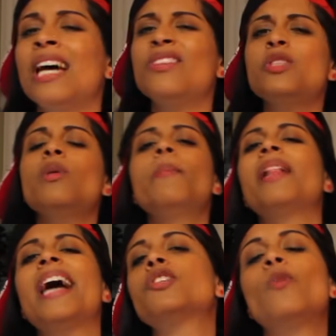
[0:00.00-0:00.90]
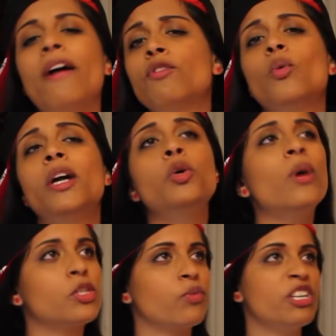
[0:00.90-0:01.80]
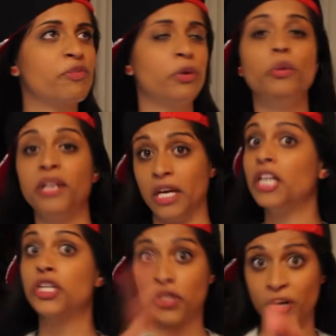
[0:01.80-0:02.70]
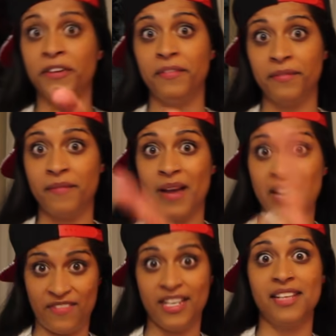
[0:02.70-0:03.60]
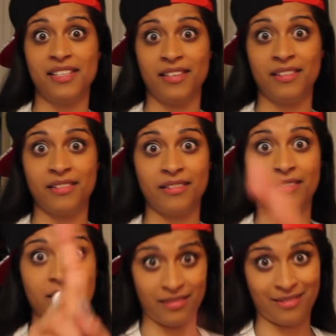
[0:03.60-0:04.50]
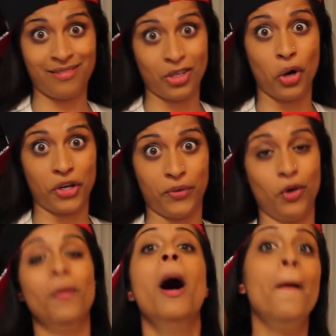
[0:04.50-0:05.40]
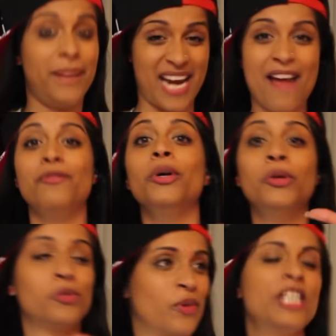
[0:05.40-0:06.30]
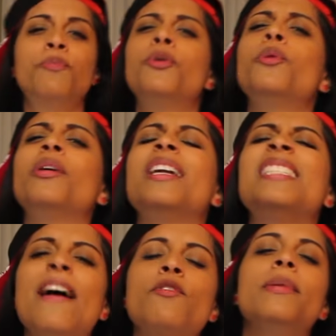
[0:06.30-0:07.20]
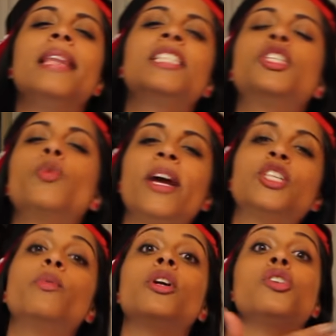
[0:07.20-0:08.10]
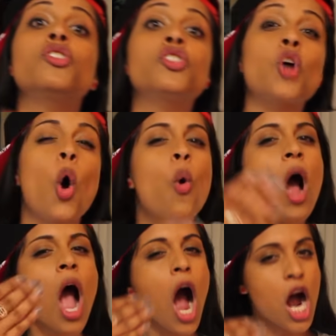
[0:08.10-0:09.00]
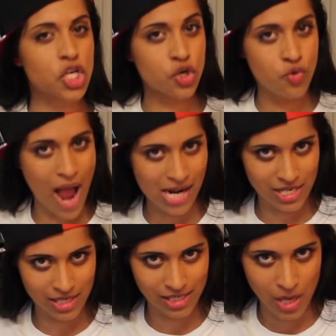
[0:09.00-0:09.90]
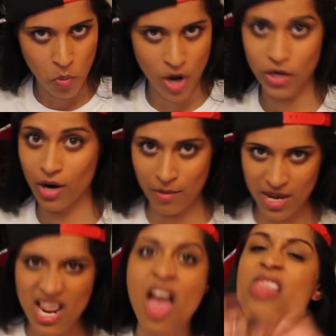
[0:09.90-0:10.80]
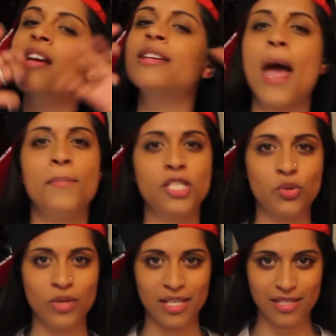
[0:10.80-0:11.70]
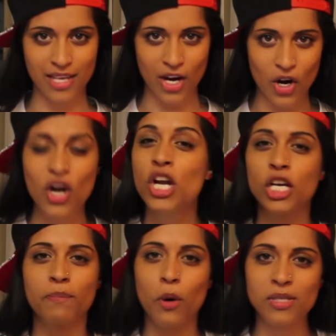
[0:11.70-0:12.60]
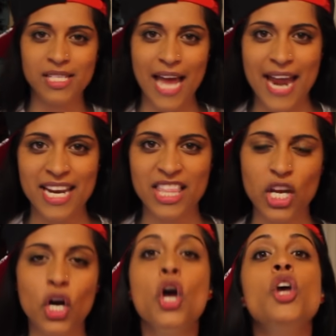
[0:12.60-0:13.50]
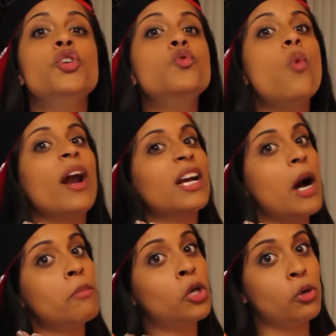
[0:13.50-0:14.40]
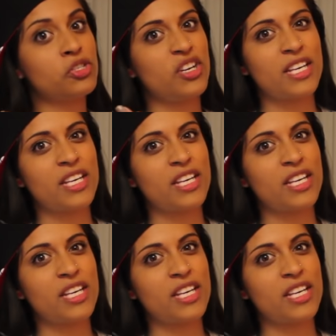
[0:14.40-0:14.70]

Now this one applies to everyone who has reached puberty. It should. And if it doesn't, go to your room. But everyone who's reached puberty and has ever been in that situation where you're so attracted to someone, you know what I mean? The chemistry is there, you're both standing there, you wanna come closer